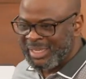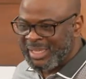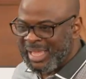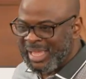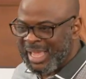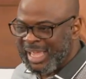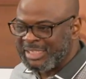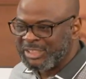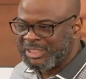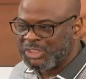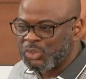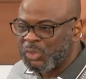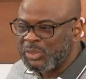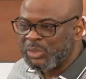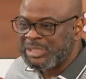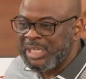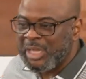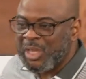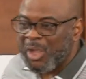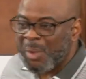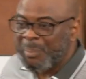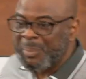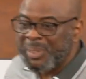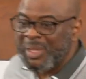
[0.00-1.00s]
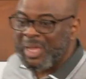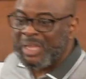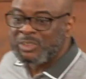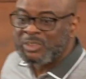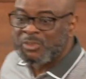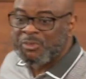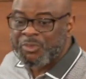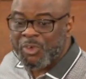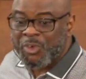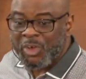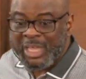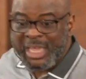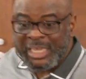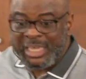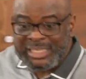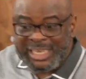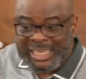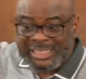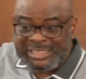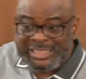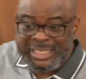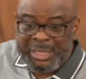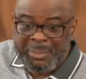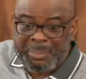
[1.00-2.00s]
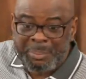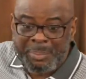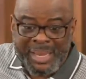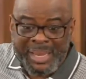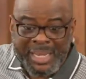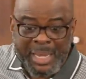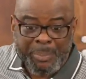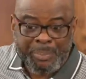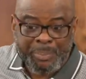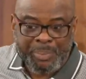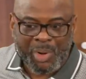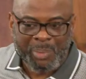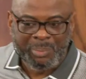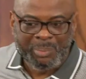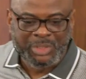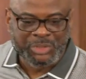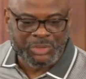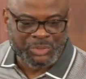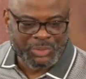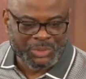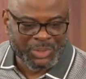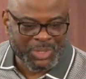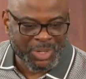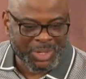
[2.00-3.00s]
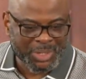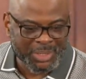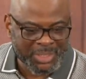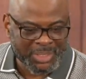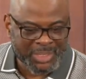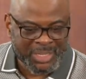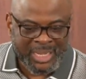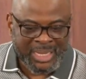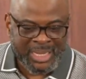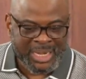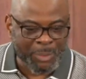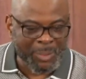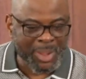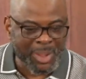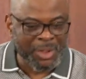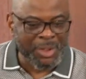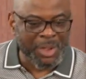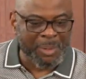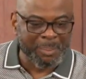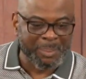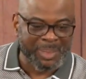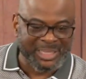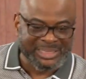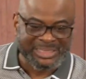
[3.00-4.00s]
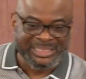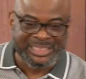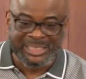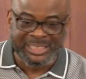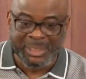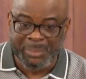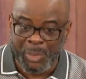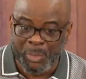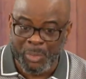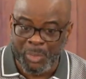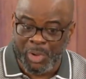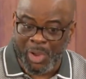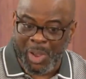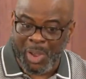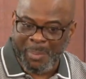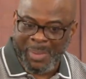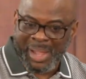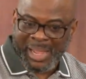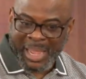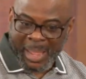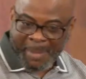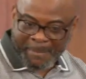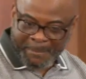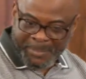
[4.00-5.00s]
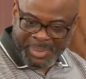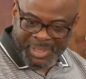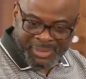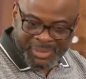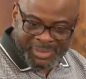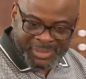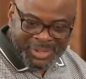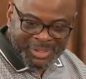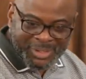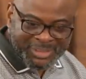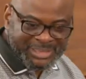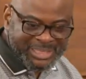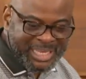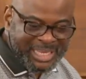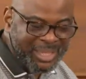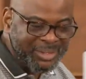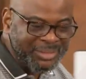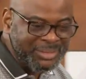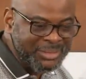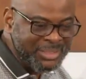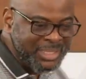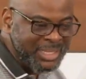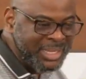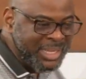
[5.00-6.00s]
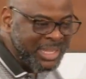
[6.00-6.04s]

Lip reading: And so Jacob began to forget that he made a promise to God that when God blesses him, he will come back and build God's house.